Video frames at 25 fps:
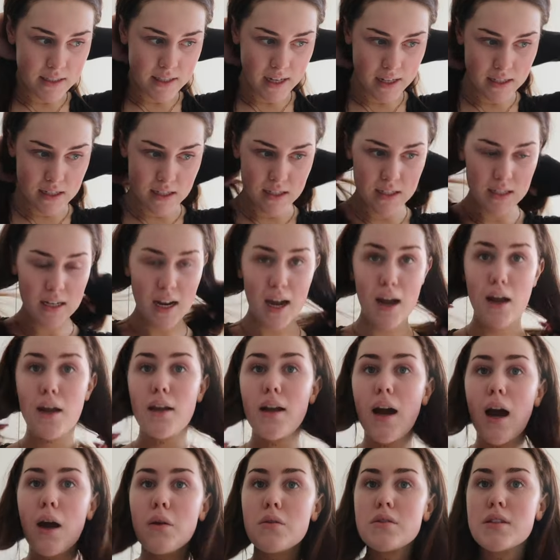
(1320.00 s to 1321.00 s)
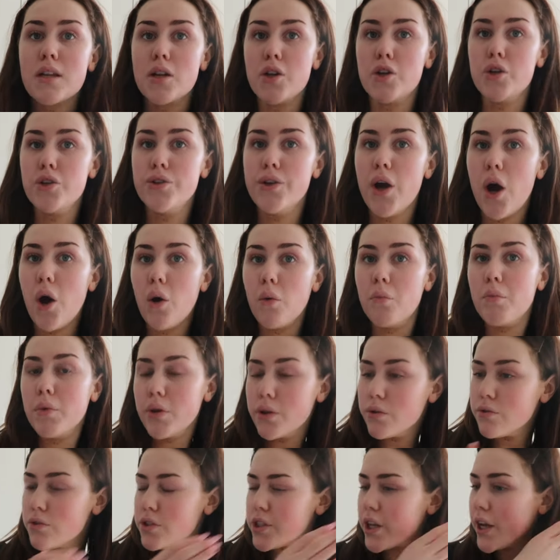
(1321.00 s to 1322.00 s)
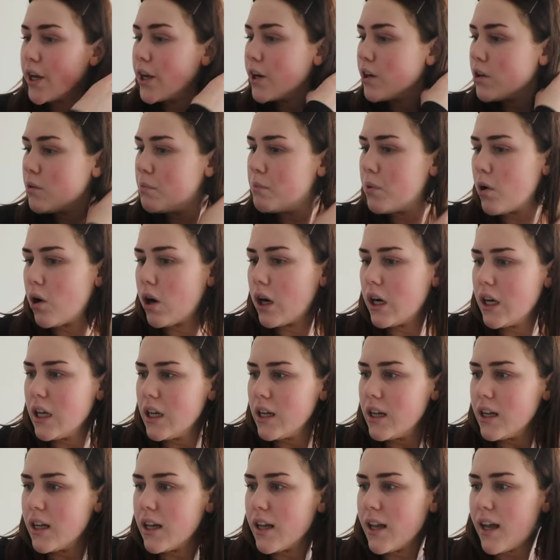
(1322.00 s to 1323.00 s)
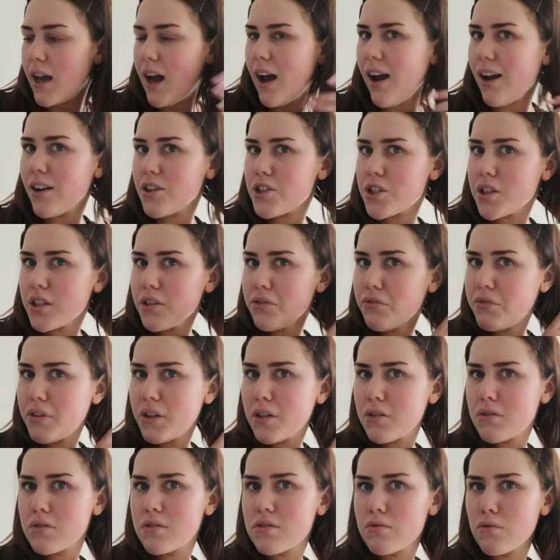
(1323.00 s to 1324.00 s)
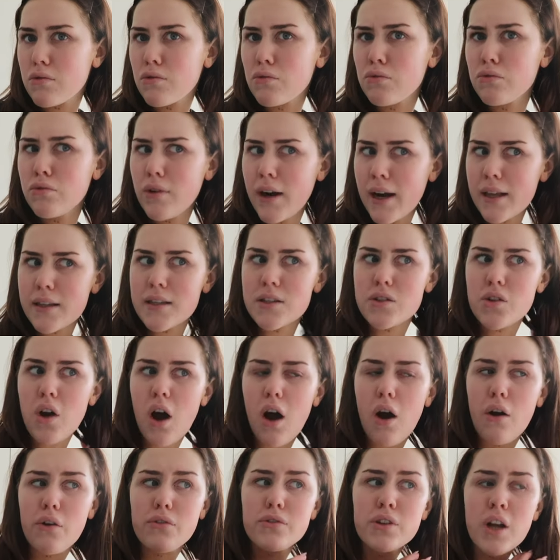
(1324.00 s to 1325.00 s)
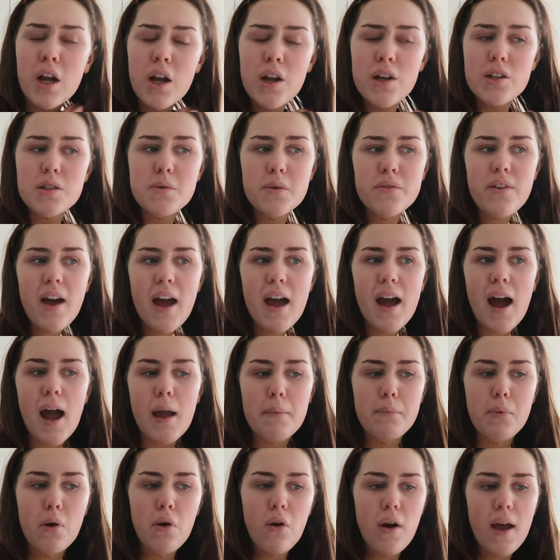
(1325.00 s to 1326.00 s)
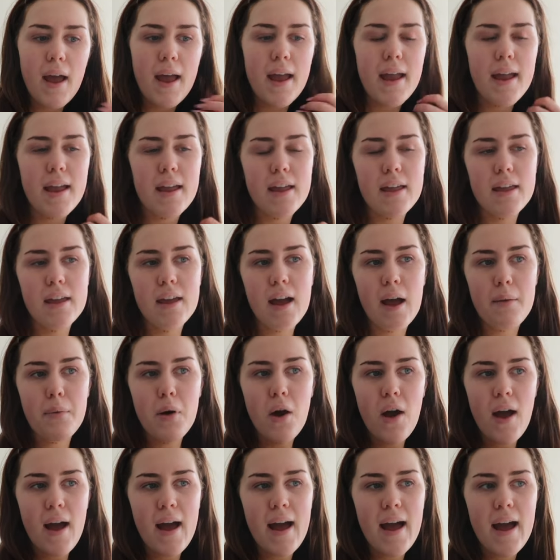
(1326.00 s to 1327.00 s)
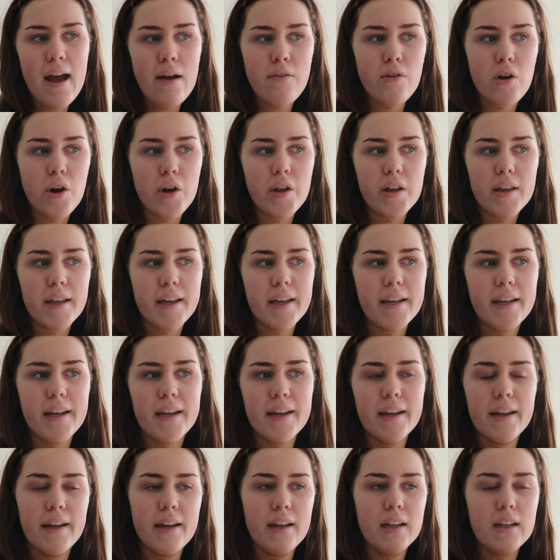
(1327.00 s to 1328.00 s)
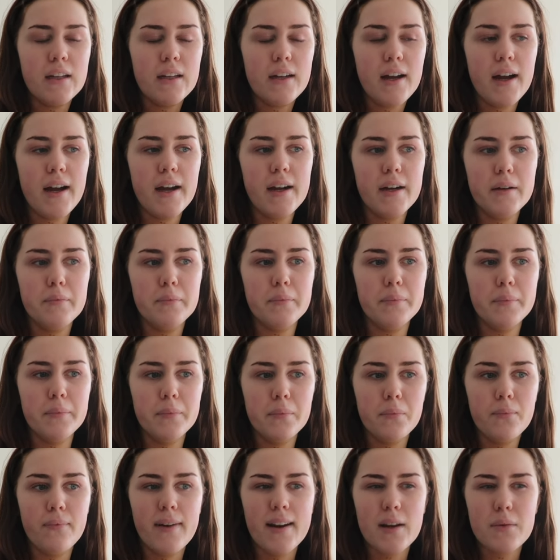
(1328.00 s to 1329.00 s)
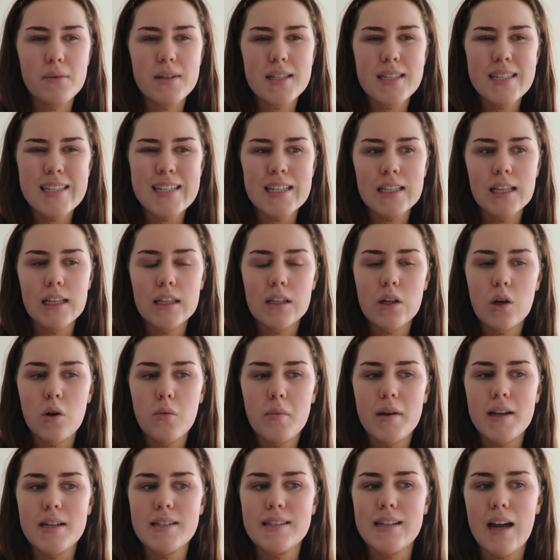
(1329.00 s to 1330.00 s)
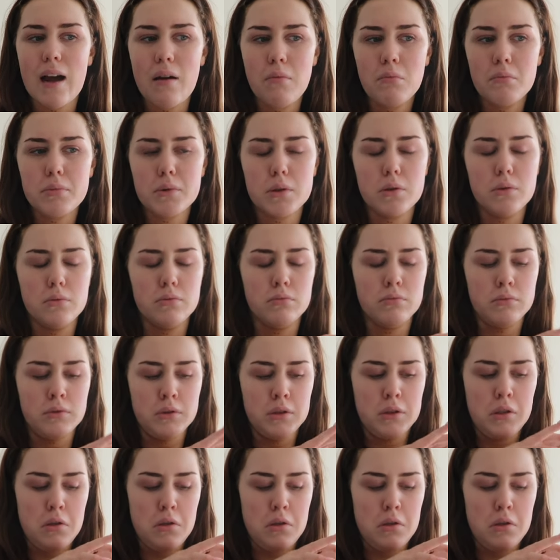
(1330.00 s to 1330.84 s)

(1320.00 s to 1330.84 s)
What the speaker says: yesterday, I was in no mood to, but it actually feels really soft. To be fair, I put hair oil in it when it was still a little bit damp. Oh,